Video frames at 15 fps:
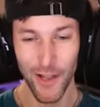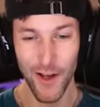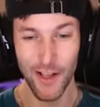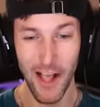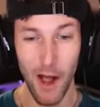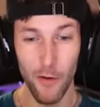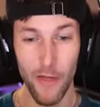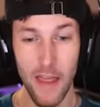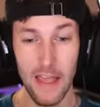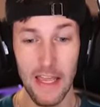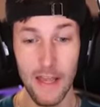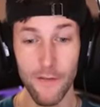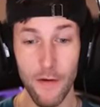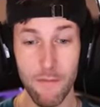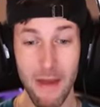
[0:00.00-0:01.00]
Look how they
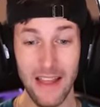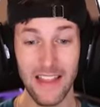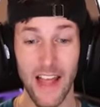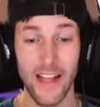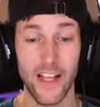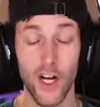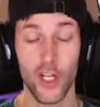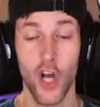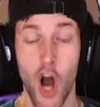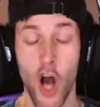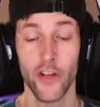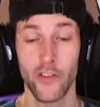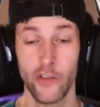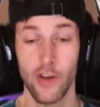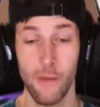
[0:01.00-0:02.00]
even made like a
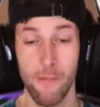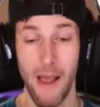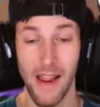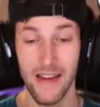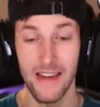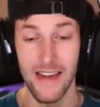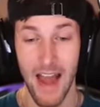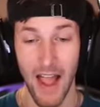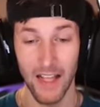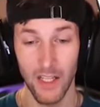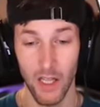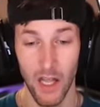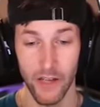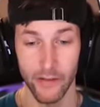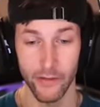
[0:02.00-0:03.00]
custom-made
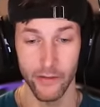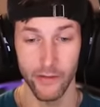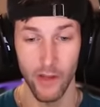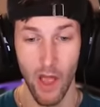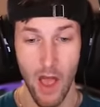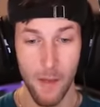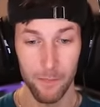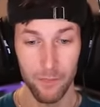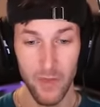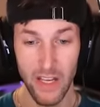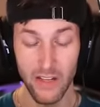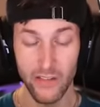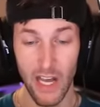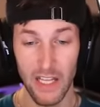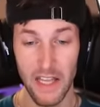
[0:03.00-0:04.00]
necklace.
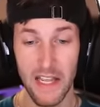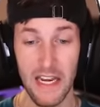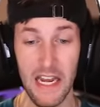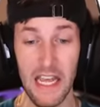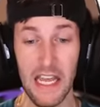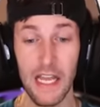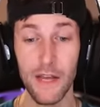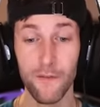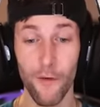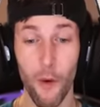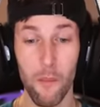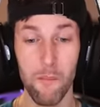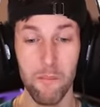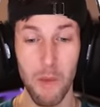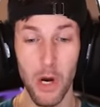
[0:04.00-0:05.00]
He's got like an
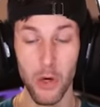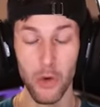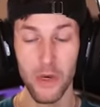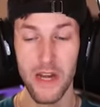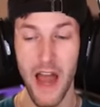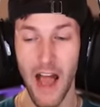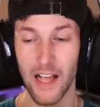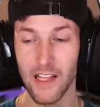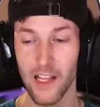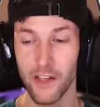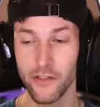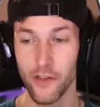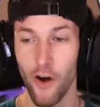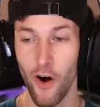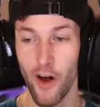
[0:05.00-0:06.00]
evil moon
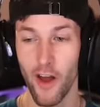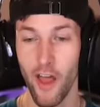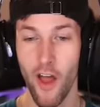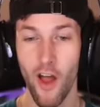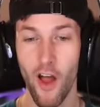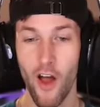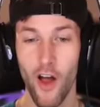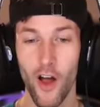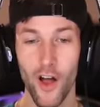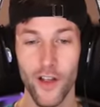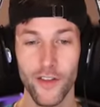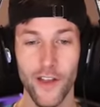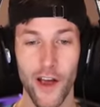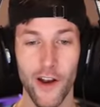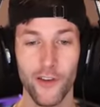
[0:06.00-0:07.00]
necklace on.
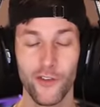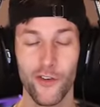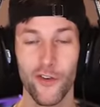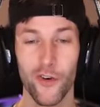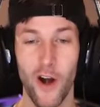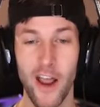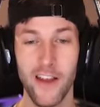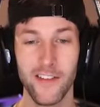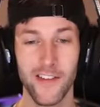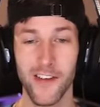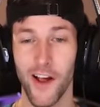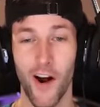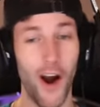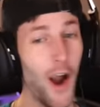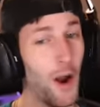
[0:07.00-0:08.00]
That is
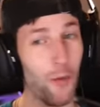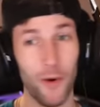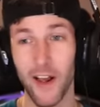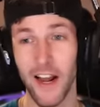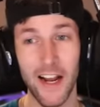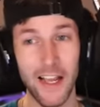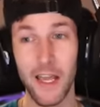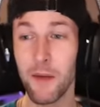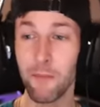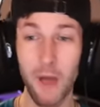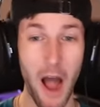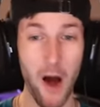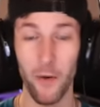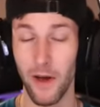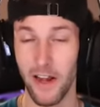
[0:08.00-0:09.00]
crazy. All right, we're gonna keep
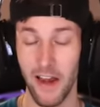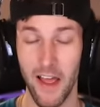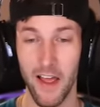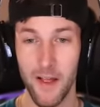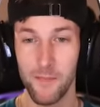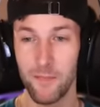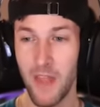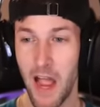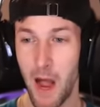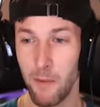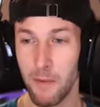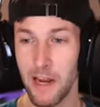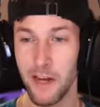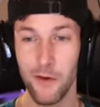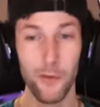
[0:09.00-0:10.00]
going.
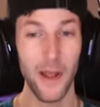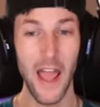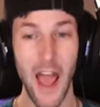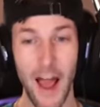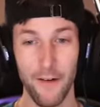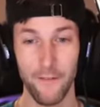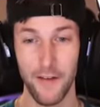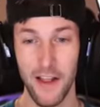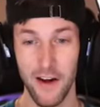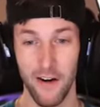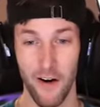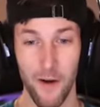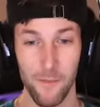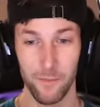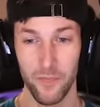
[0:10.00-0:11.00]
How many do we have
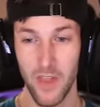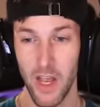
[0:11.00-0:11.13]
here?